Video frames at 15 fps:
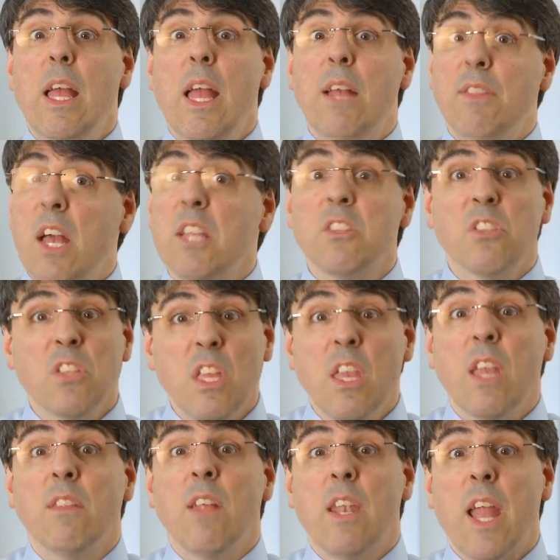and then
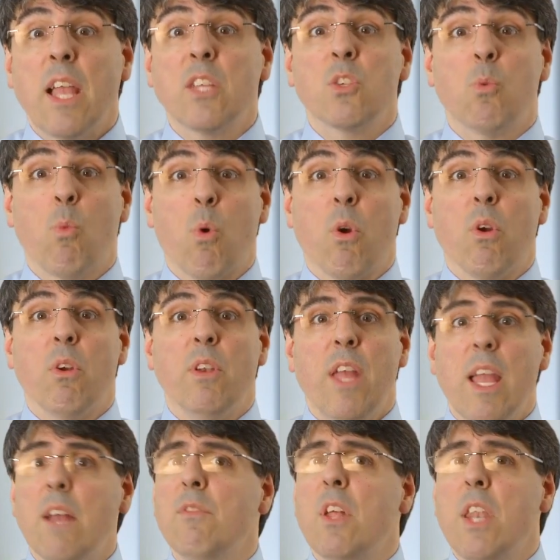seeing the next word,
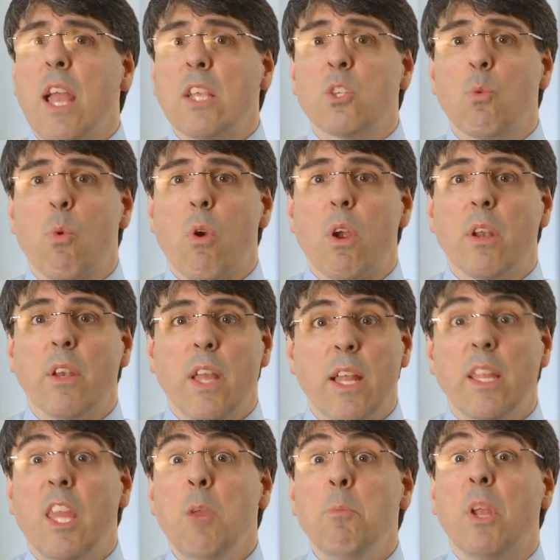and the next word,
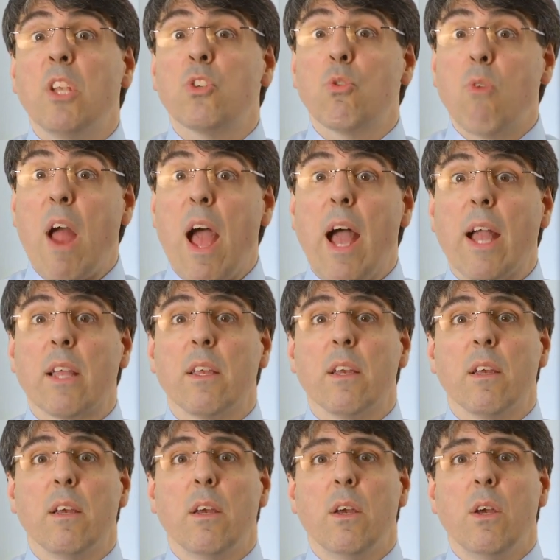and keeping track,
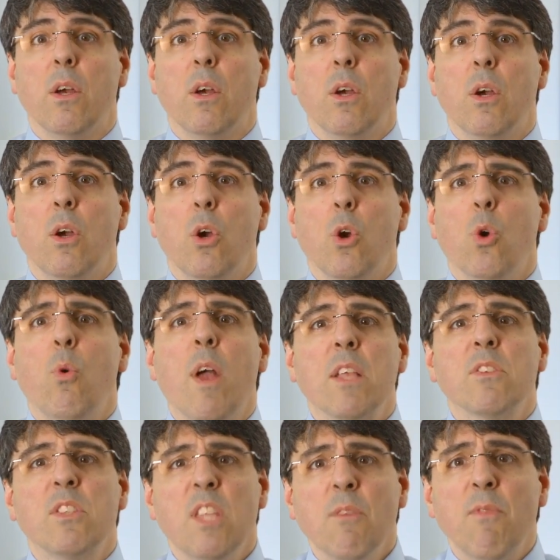who
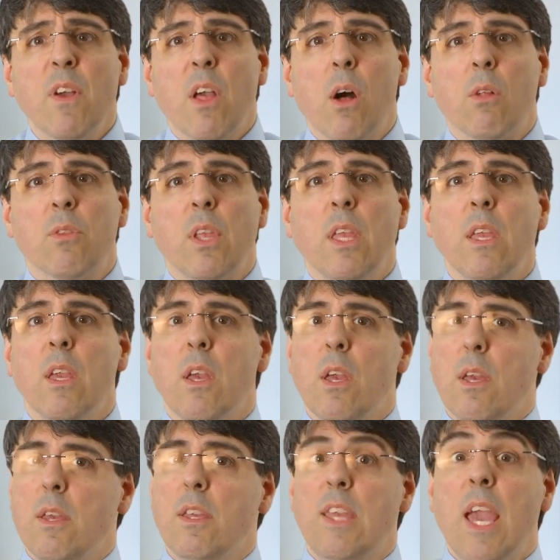has difficulty
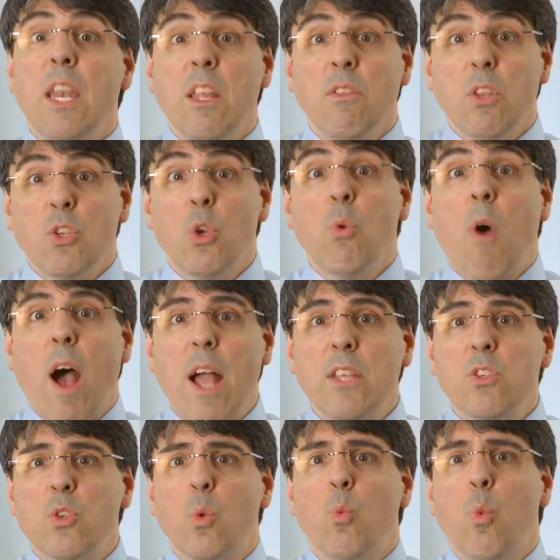getting the two
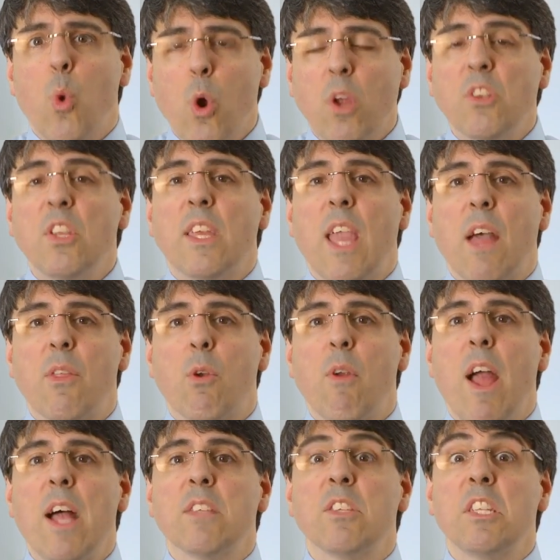eyes to work together
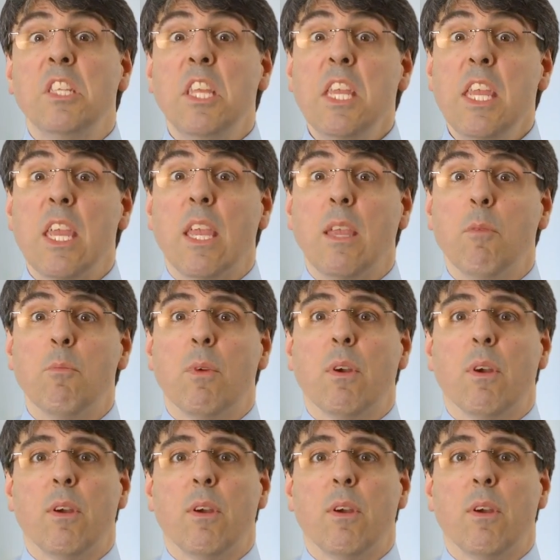as a team,